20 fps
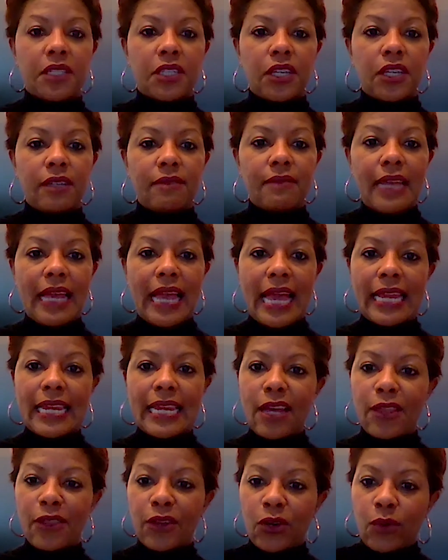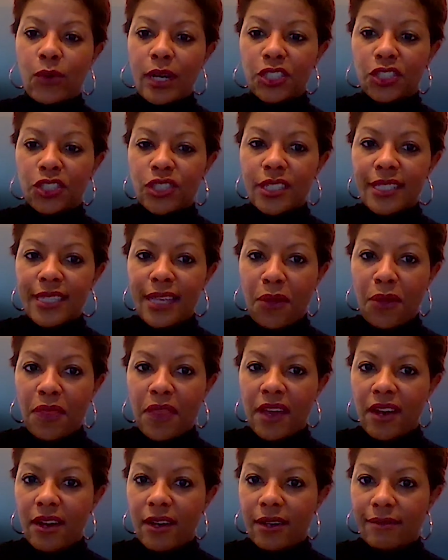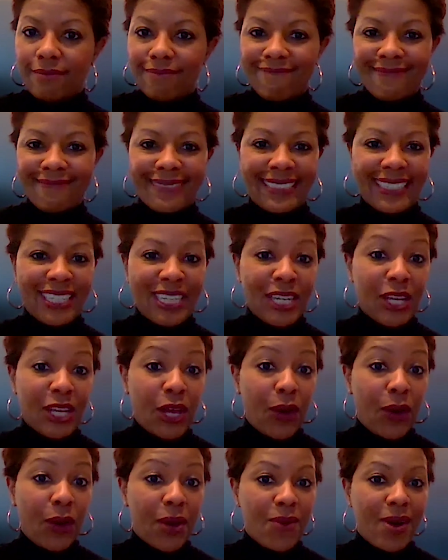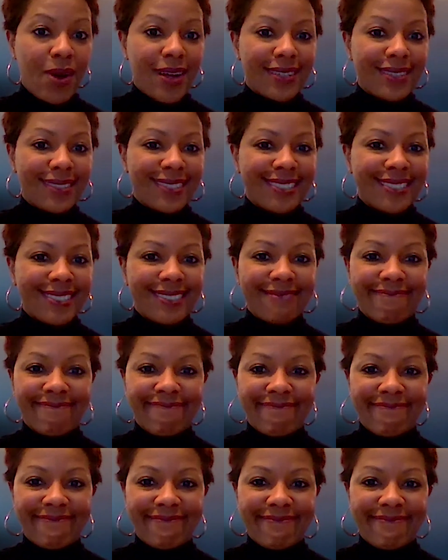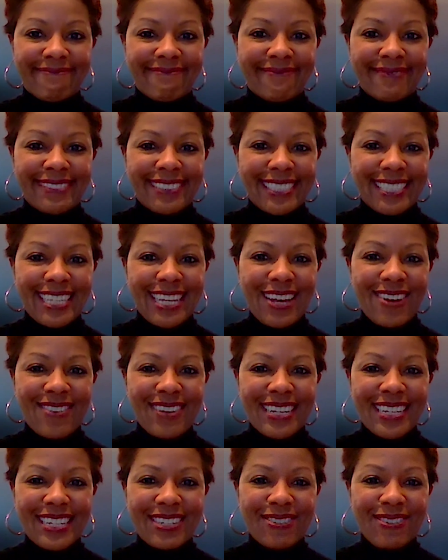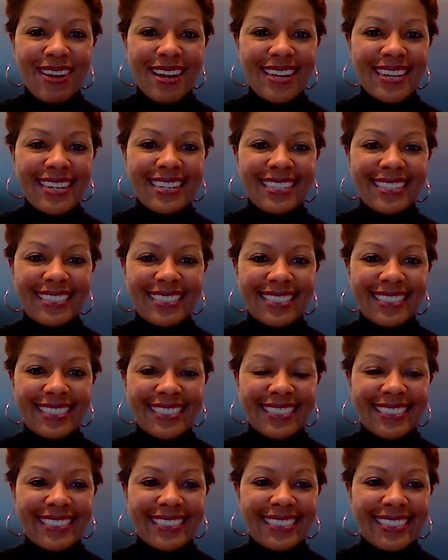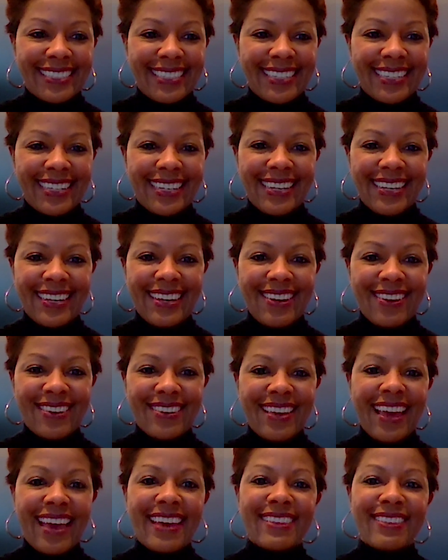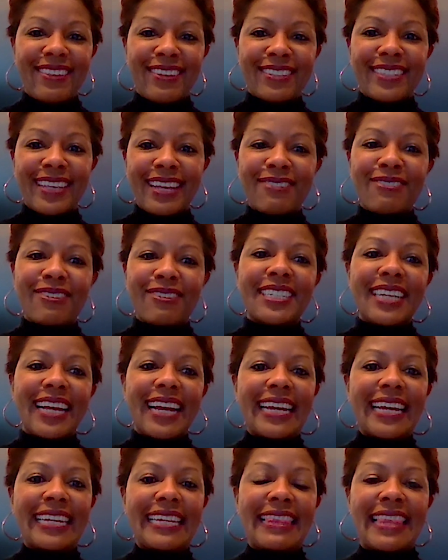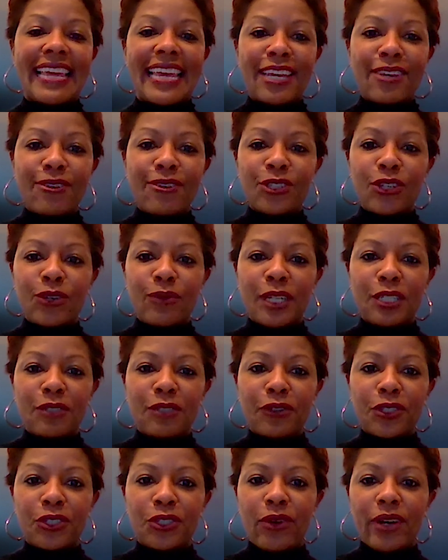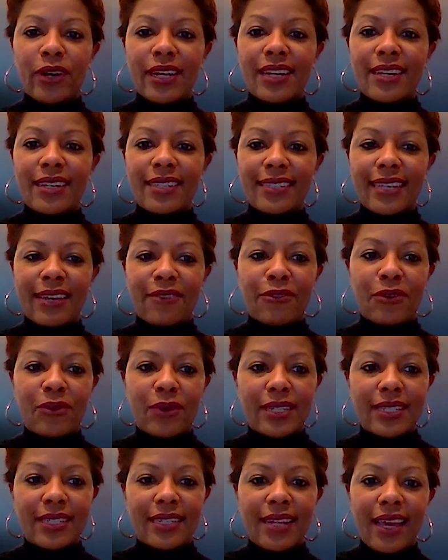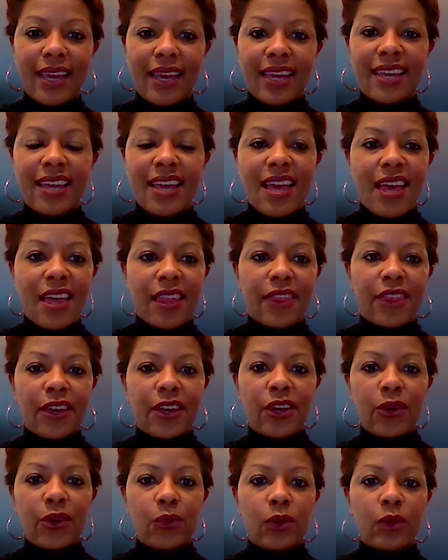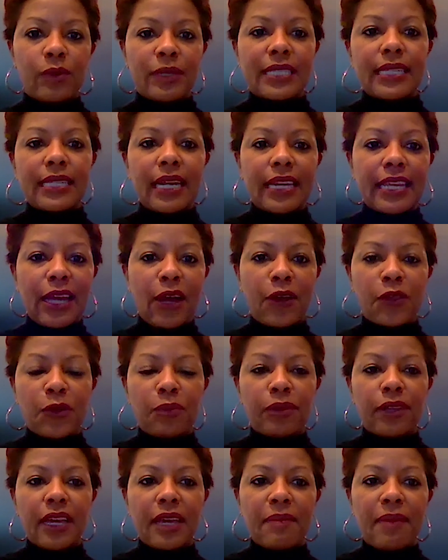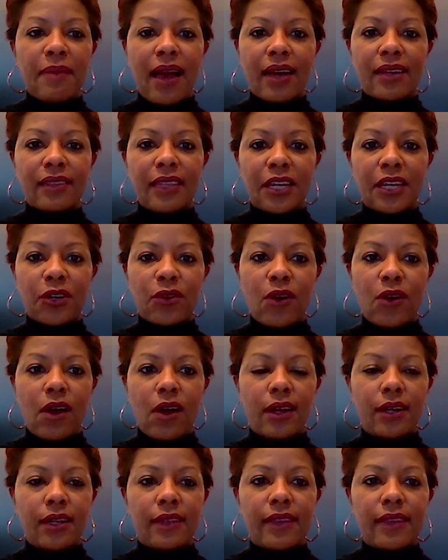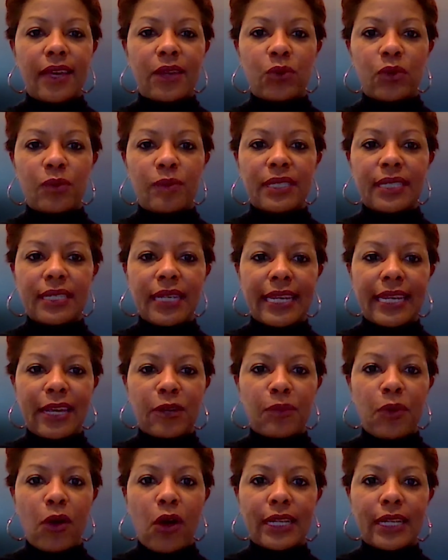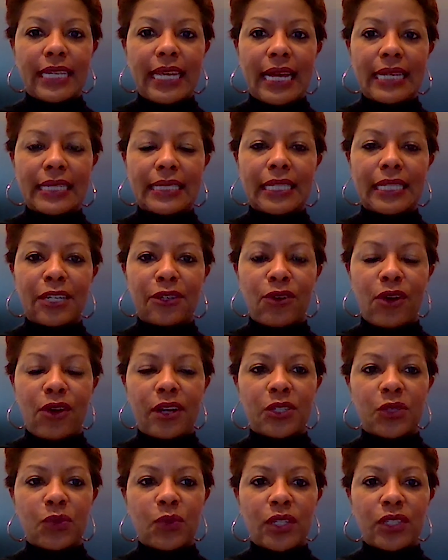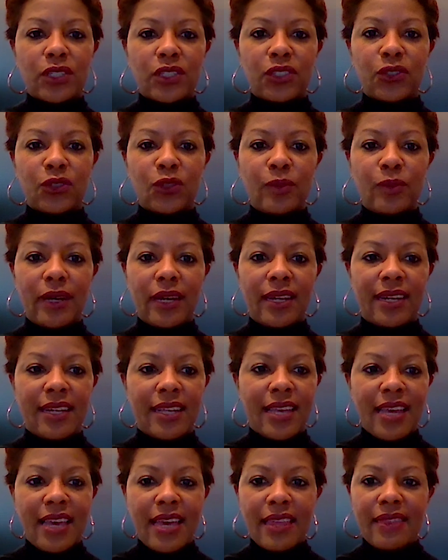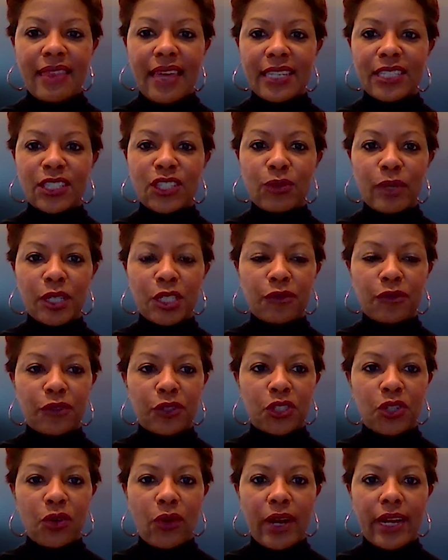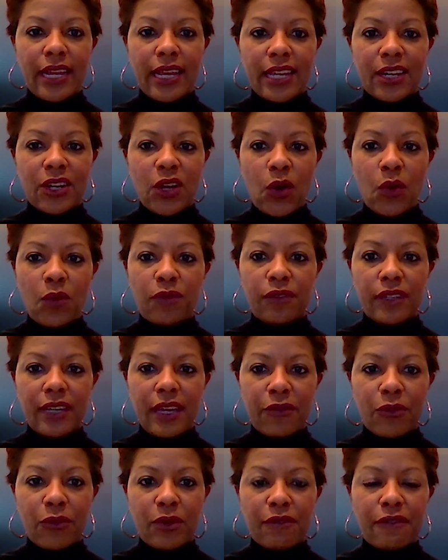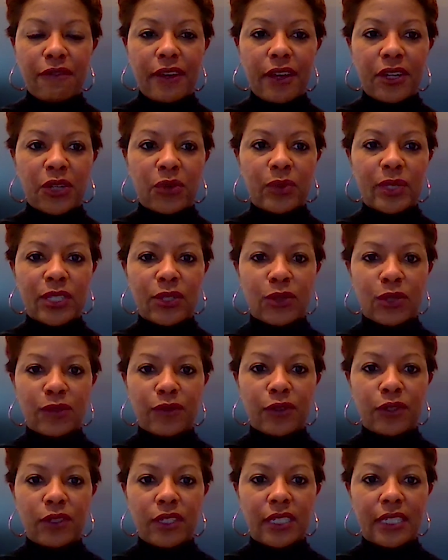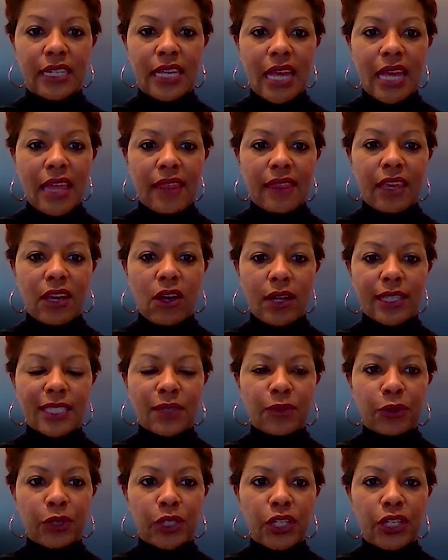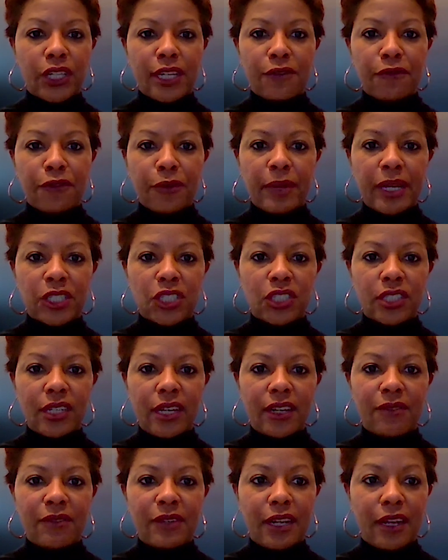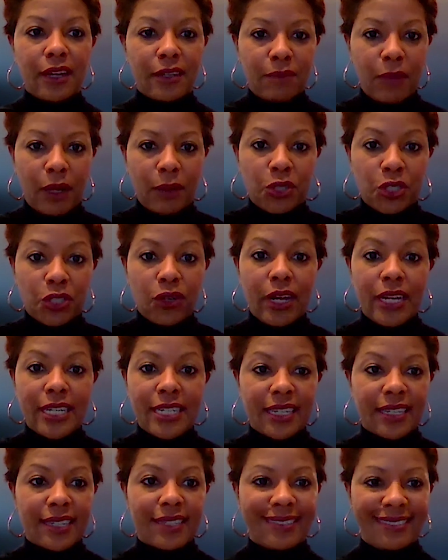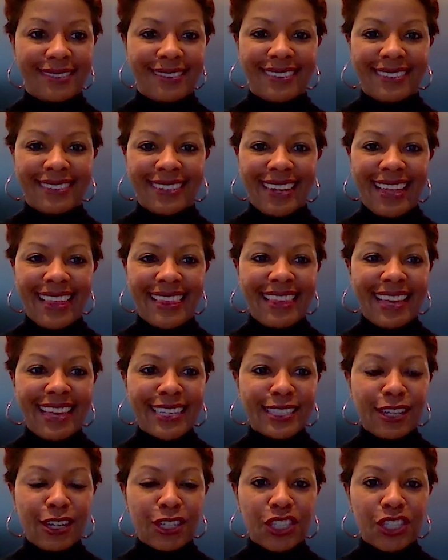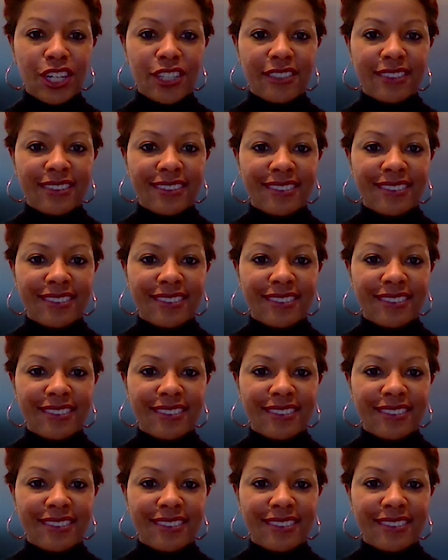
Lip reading: good. Any other questions out there? Going once, going twice. Okay, looks like we're done. Thank you so much for joining us, everyone, today. They will be sending out the playback later on, and then we'll be sending out a podcast later on as well, too. But thanks so much for joining, and hopefully everyone found it was useful and they got some really good information out of it. I'm sure I did. Thanks a lot, Sheldon.